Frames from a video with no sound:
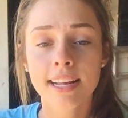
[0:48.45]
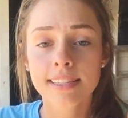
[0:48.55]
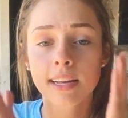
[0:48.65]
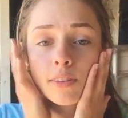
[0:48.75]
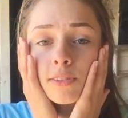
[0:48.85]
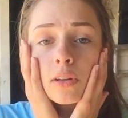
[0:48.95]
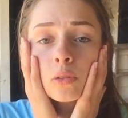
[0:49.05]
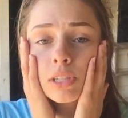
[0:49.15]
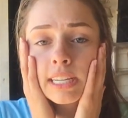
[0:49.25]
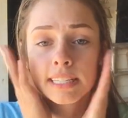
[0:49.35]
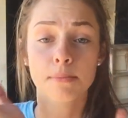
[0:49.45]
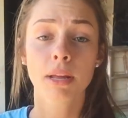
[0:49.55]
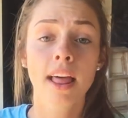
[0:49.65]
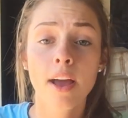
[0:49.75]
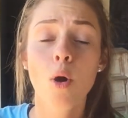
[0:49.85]
That sounds so cheesy,
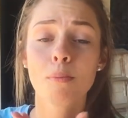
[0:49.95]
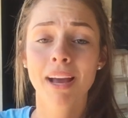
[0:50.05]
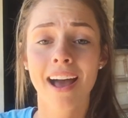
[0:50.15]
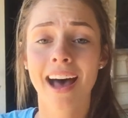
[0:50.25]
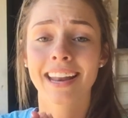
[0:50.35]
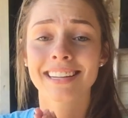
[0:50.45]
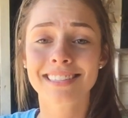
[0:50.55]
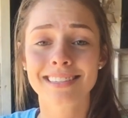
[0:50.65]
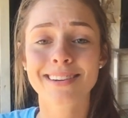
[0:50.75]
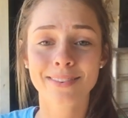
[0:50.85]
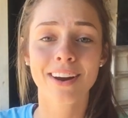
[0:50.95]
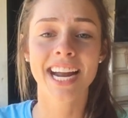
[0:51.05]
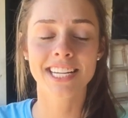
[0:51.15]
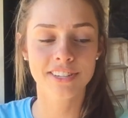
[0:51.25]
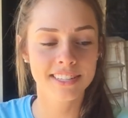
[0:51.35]
but like, oh my god, it's so
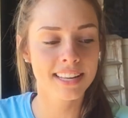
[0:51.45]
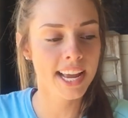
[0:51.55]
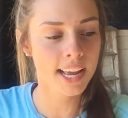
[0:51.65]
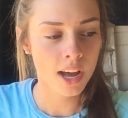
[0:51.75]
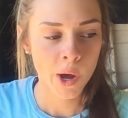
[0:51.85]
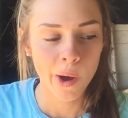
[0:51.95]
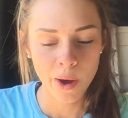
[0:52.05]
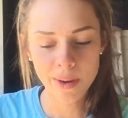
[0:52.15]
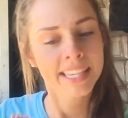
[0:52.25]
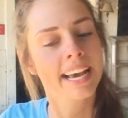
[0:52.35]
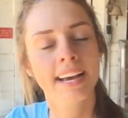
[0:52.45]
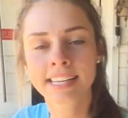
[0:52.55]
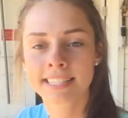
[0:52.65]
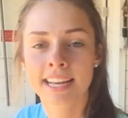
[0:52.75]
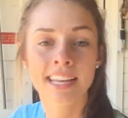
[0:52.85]
great. She's like, oh, okay, I
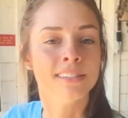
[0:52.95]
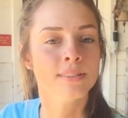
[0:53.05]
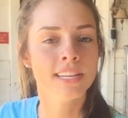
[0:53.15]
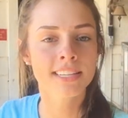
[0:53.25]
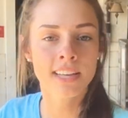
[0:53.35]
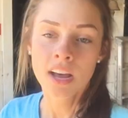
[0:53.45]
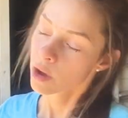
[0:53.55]
guess I can do this.